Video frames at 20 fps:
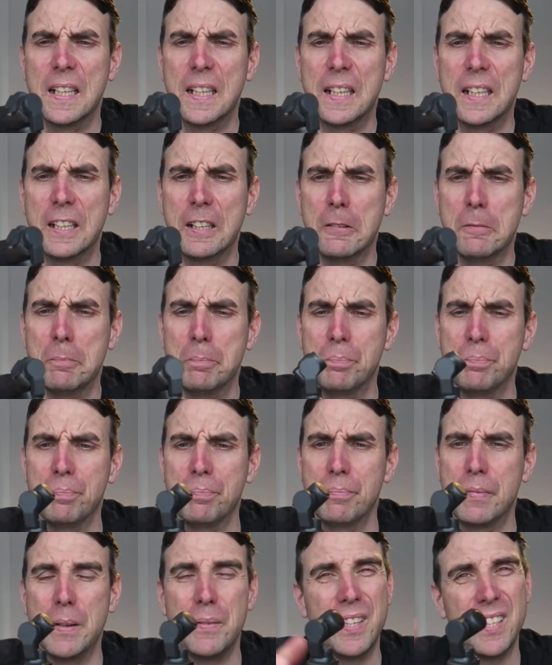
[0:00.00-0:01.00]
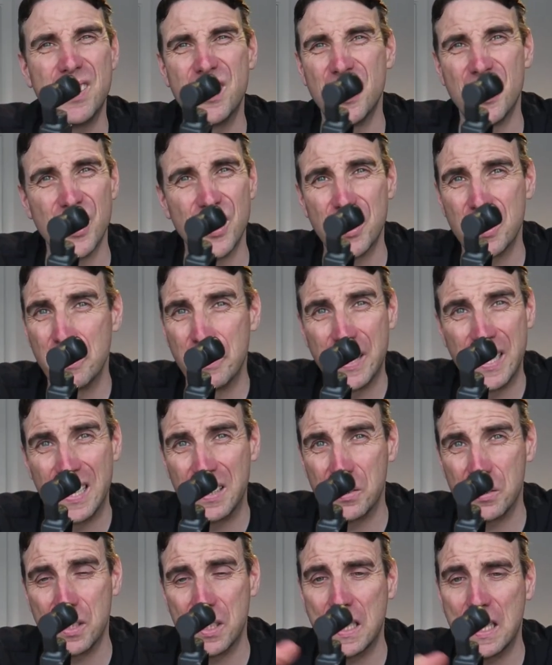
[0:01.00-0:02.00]
um, maybe this is just something
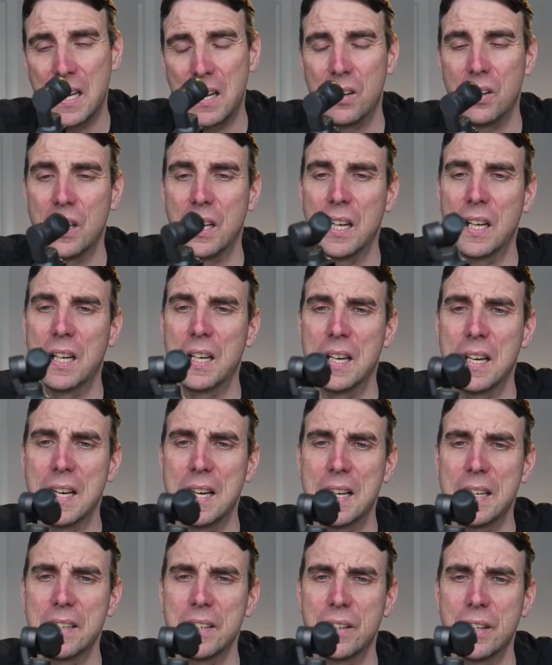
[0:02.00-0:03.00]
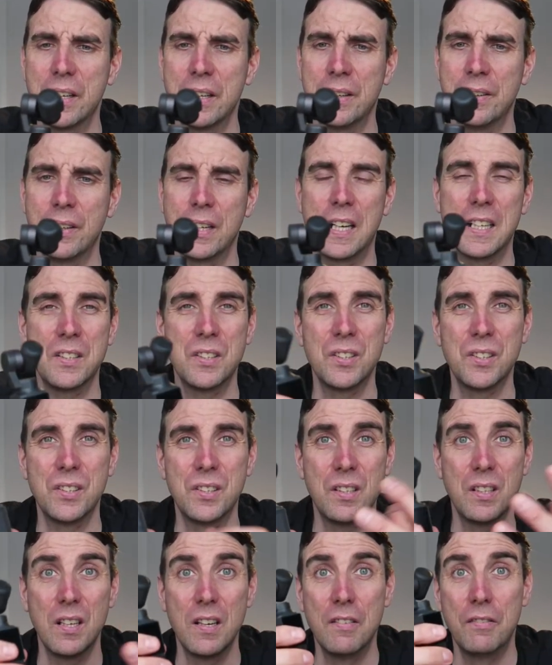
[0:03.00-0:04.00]
else to carry, and I don't know. I
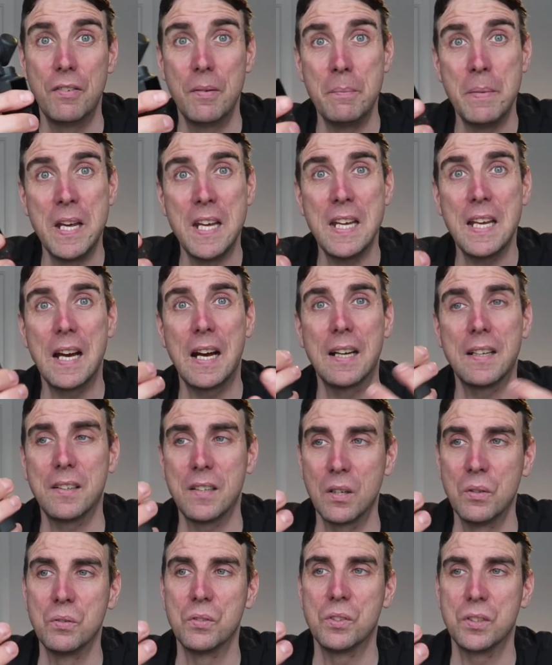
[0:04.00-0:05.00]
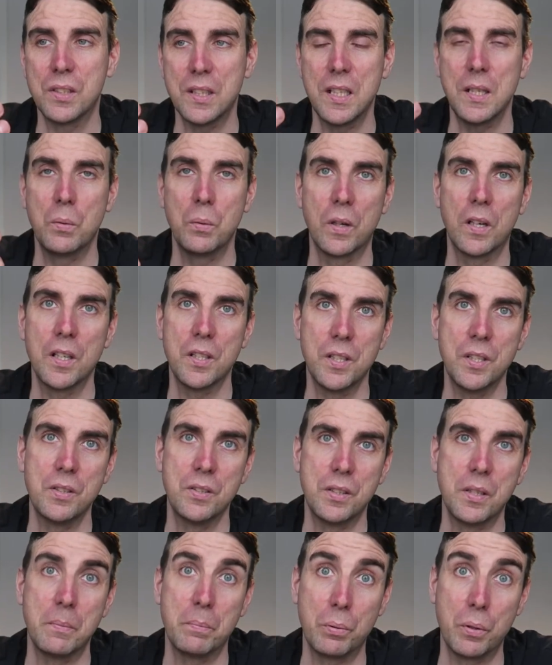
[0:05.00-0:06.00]
just for me, I don't see where I'd
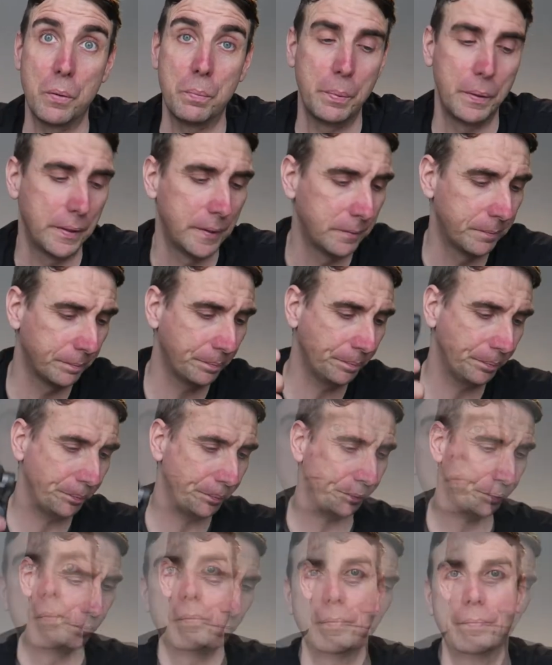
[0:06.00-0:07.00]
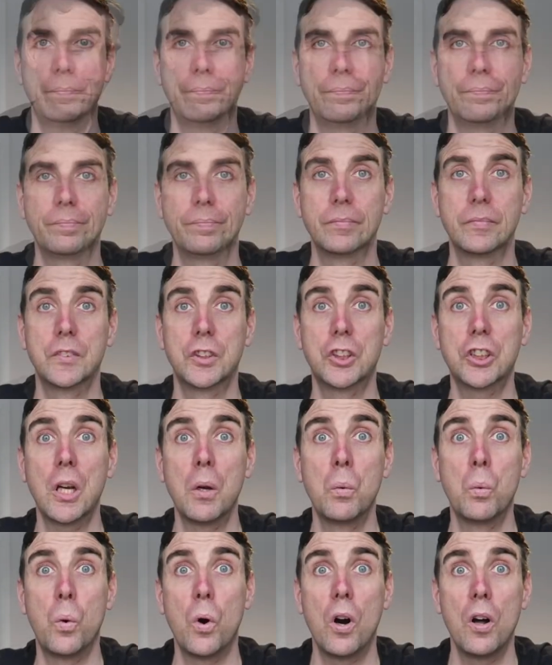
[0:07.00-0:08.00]
use it properly.
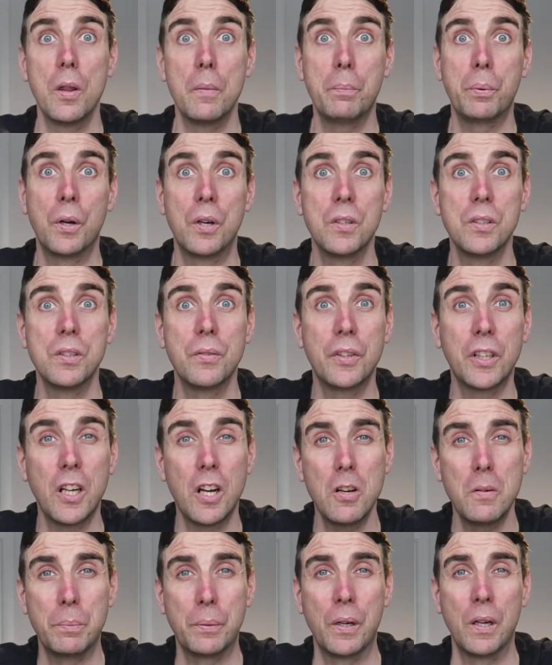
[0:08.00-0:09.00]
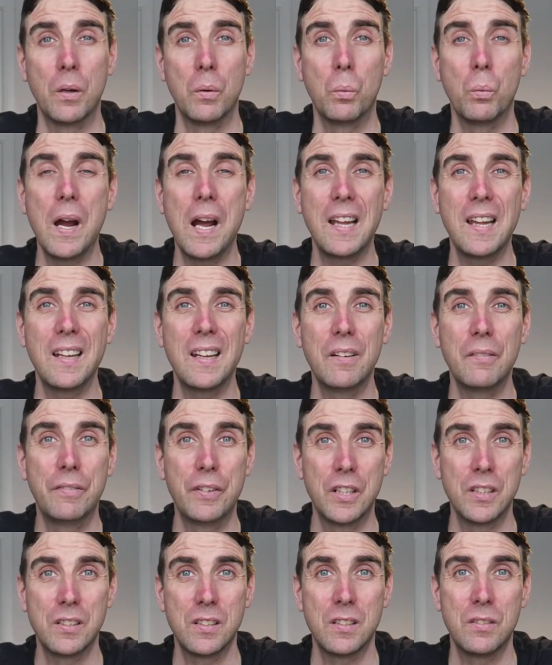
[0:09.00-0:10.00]
So what are the pros of the GoPro? Well,
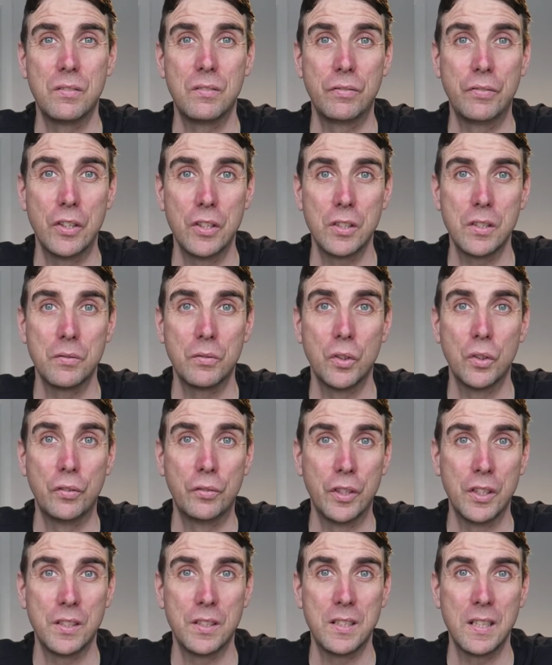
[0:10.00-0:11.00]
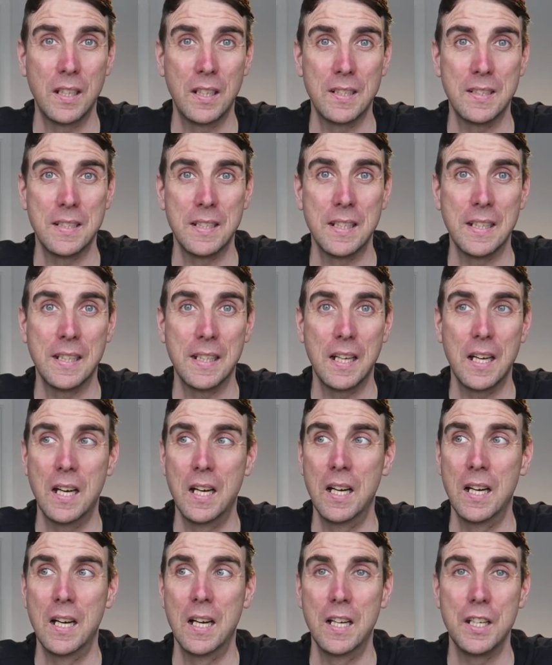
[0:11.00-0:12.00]
first first of all, versatility.
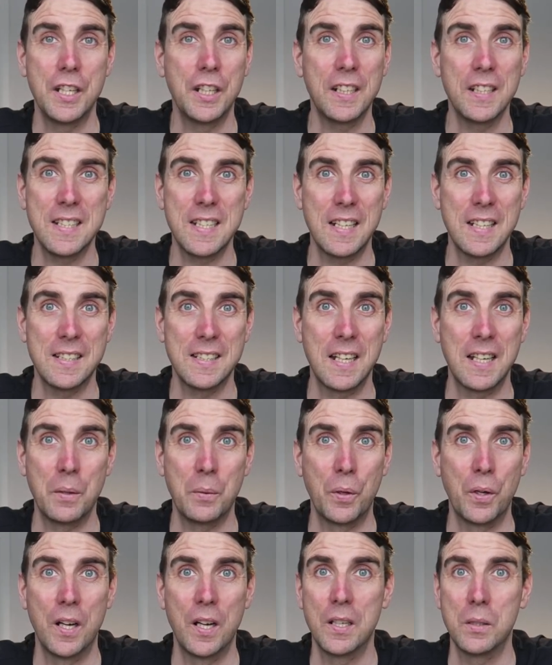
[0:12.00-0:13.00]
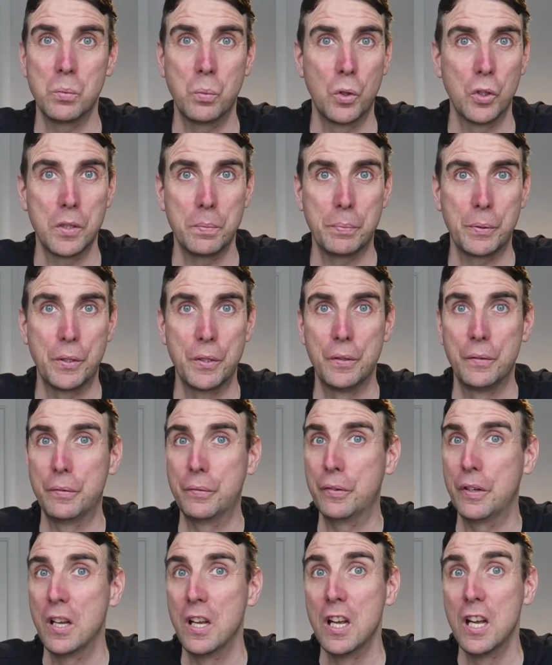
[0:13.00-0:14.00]
Uh, you can take this anywhere. It's
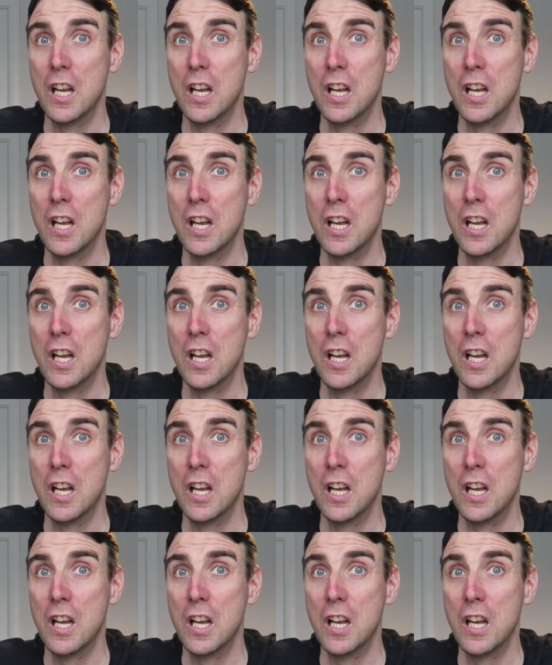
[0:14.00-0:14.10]
waterproof,